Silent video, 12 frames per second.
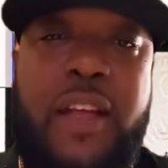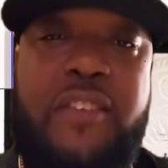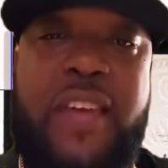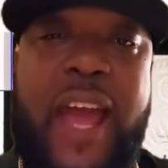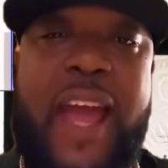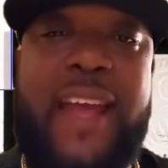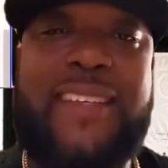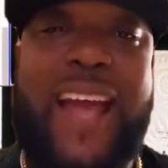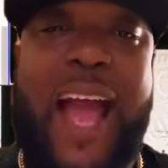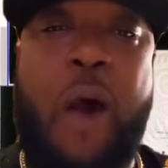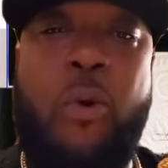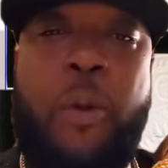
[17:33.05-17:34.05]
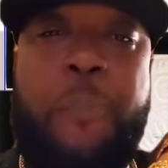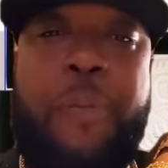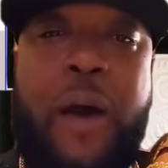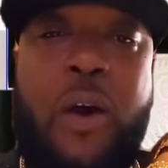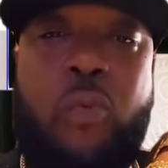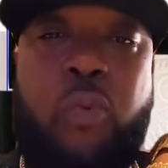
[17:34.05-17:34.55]
changed our
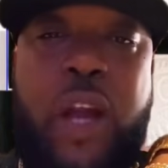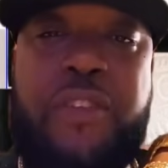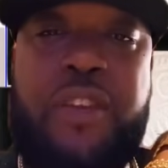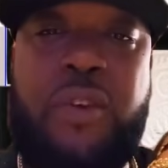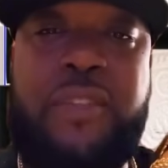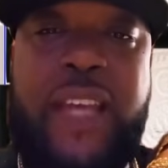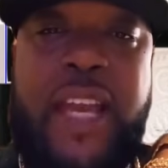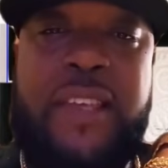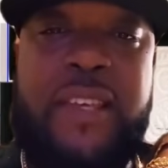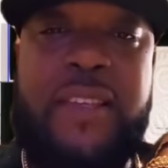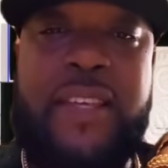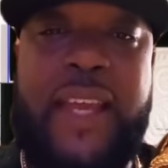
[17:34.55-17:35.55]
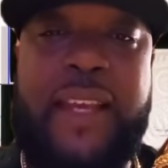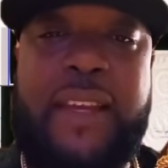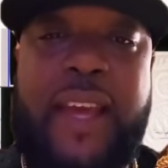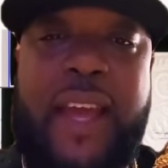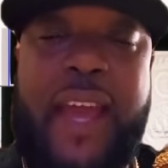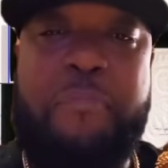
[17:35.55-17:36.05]
original teachings
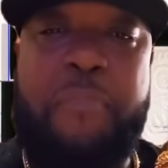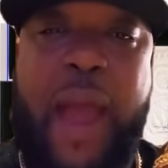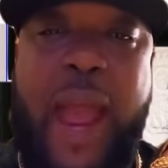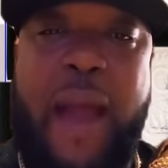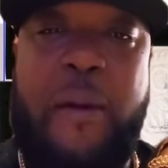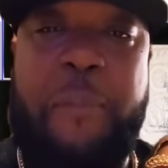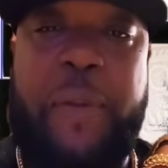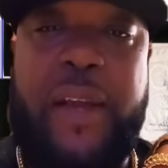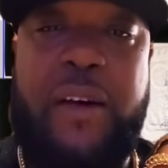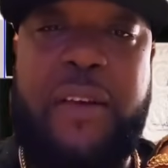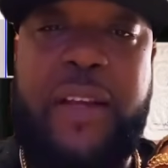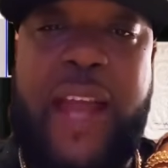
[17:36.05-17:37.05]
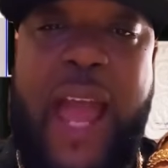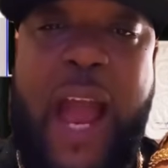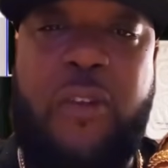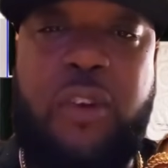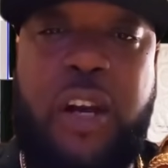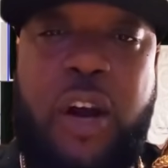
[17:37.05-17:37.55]
and mound building and
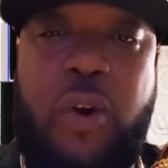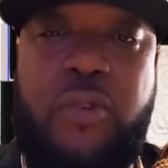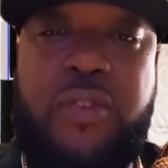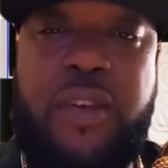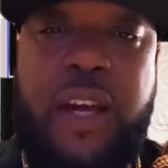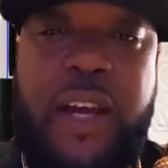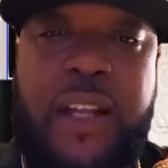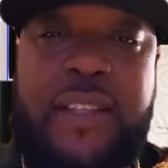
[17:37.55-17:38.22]
agriculture